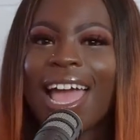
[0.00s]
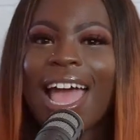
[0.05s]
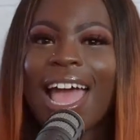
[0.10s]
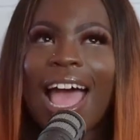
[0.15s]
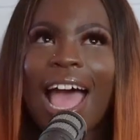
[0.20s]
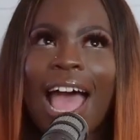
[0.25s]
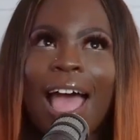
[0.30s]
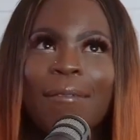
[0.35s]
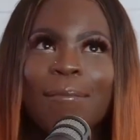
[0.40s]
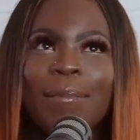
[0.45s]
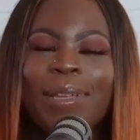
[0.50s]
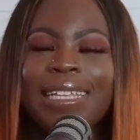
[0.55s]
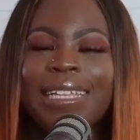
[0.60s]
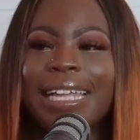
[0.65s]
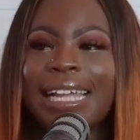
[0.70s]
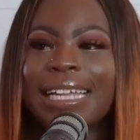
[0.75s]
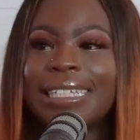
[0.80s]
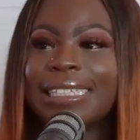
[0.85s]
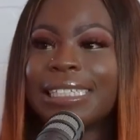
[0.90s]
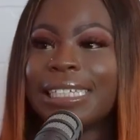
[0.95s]
I've been
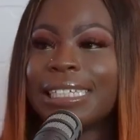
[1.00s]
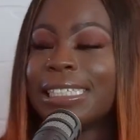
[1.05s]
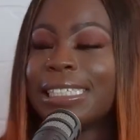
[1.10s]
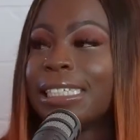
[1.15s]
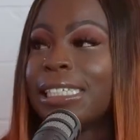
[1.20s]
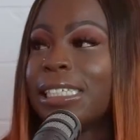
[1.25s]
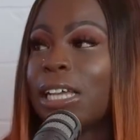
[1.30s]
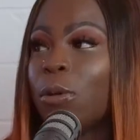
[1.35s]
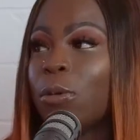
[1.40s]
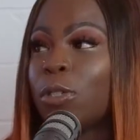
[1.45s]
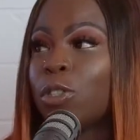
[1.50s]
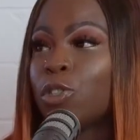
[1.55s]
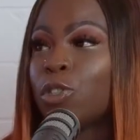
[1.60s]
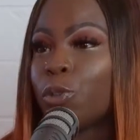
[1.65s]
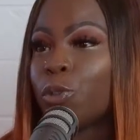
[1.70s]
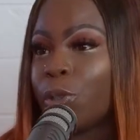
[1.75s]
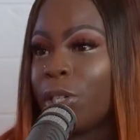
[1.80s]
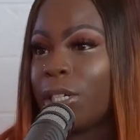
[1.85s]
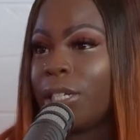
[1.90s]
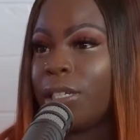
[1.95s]
dancing since I was
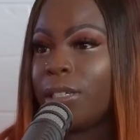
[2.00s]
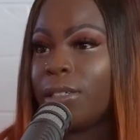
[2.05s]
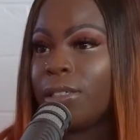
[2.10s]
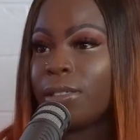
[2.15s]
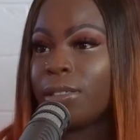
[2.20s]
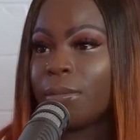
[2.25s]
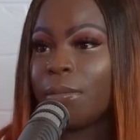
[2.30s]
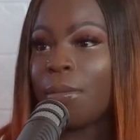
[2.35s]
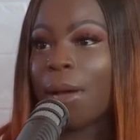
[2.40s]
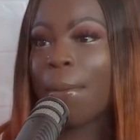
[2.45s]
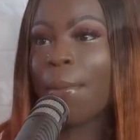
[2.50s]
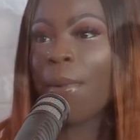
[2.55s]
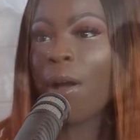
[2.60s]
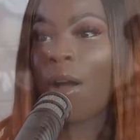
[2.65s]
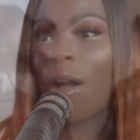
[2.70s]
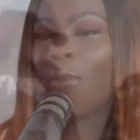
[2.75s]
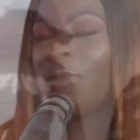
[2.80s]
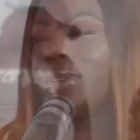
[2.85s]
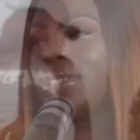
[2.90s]
three. Okay. My mom was